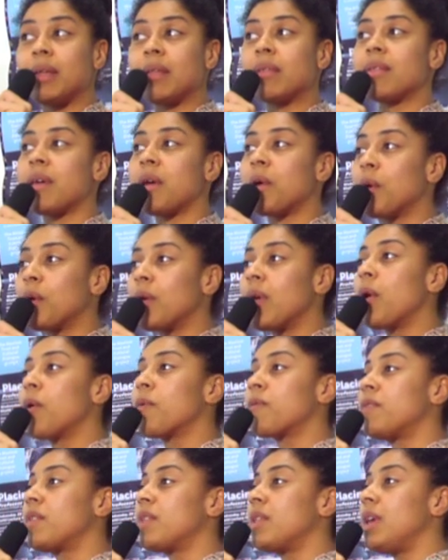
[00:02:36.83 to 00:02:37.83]
There are
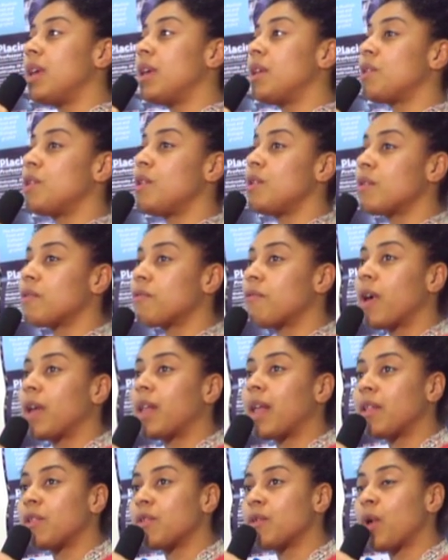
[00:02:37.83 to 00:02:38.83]
obviously issues of
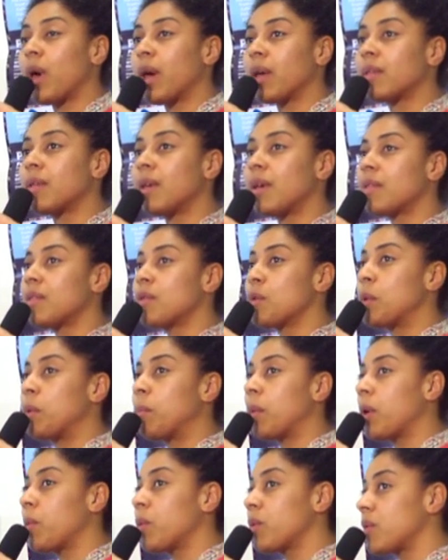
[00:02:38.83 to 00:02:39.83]
financial access that we
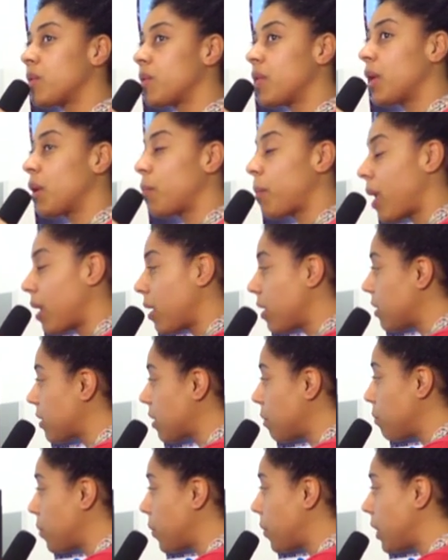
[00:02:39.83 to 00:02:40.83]
might want to think about at
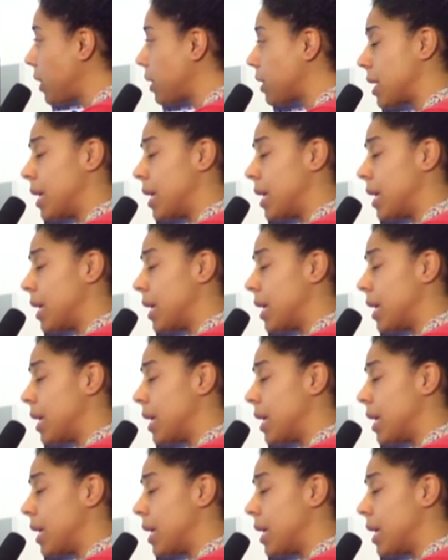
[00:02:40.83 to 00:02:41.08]
some point.